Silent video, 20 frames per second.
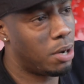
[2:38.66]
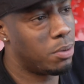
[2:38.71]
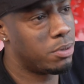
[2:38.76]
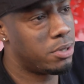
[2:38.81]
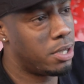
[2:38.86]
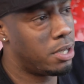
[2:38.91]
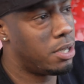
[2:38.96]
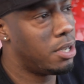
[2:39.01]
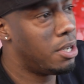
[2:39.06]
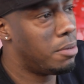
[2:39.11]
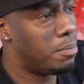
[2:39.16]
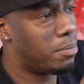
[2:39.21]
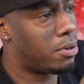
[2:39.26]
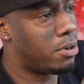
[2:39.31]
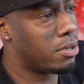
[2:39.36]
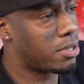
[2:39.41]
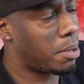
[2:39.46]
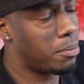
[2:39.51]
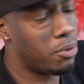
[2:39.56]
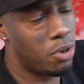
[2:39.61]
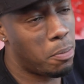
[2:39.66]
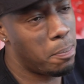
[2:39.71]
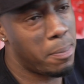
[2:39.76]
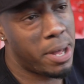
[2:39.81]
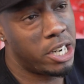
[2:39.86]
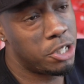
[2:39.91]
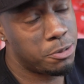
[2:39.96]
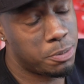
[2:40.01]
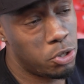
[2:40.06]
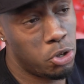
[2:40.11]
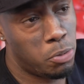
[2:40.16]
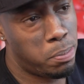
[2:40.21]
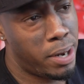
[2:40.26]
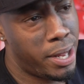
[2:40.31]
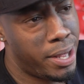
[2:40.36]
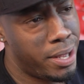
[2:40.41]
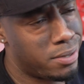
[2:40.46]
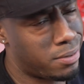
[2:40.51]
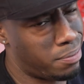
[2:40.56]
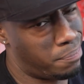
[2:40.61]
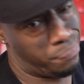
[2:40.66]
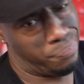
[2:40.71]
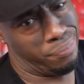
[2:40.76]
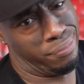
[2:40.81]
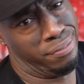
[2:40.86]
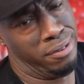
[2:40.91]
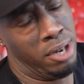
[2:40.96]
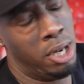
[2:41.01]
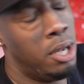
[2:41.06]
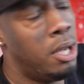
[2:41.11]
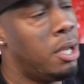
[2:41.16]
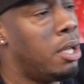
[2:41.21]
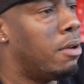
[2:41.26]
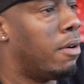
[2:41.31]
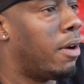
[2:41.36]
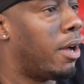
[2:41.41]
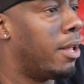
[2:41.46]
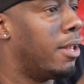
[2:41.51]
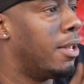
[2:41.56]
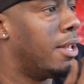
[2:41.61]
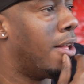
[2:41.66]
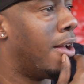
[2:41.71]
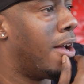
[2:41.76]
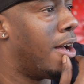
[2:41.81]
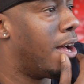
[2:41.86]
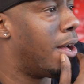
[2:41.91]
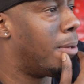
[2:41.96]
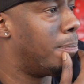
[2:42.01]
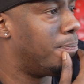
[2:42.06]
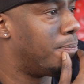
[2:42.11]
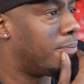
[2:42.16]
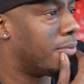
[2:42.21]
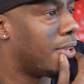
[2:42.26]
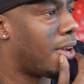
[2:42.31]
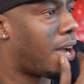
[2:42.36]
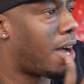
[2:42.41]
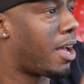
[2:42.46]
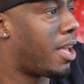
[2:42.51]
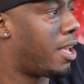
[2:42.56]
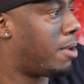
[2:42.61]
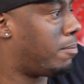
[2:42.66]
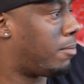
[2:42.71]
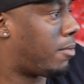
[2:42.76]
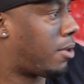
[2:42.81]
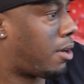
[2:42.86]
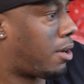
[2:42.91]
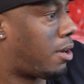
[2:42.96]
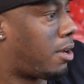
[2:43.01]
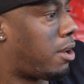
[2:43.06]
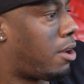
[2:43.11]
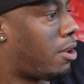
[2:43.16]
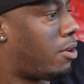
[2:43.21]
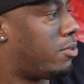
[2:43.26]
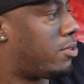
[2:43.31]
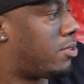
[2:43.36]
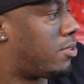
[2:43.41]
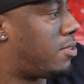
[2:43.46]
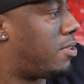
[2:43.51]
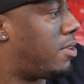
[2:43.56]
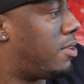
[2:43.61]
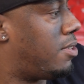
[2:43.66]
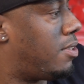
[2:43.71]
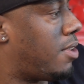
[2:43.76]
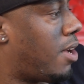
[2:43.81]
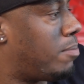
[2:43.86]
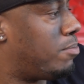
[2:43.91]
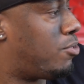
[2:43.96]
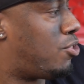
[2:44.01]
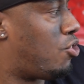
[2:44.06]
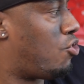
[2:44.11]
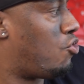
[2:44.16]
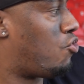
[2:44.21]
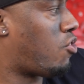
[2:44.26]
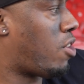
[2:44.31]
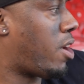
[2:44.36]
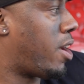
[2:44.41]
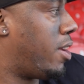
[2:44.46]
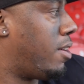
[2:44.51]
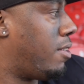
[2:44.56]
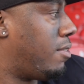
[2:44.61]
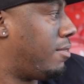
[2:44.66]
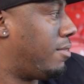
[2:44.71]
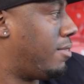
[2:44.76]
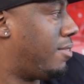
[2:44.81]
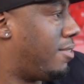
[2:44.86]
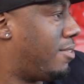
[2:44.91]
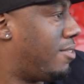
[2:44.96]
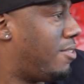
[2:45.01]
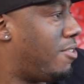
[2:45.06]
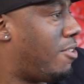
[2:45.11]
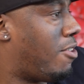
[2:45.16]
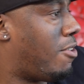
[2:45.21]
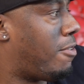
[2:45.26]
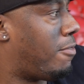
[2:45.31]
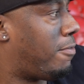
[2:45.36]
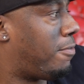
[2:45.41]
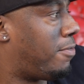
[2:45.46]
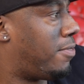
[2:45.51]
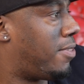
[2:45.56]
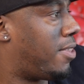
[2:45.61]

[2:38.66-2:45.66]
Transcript: I wanted because I'm not management or players. I'm close to the. I'm to the right of